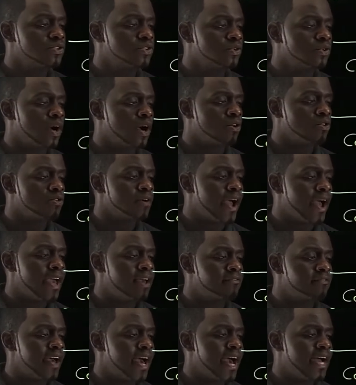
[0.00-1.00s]
to
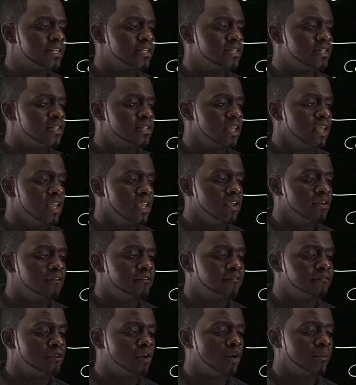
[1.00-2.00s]
arrive at the
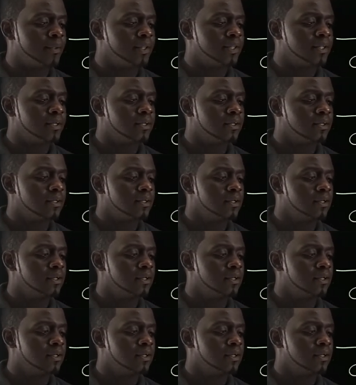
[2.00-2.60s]
formula.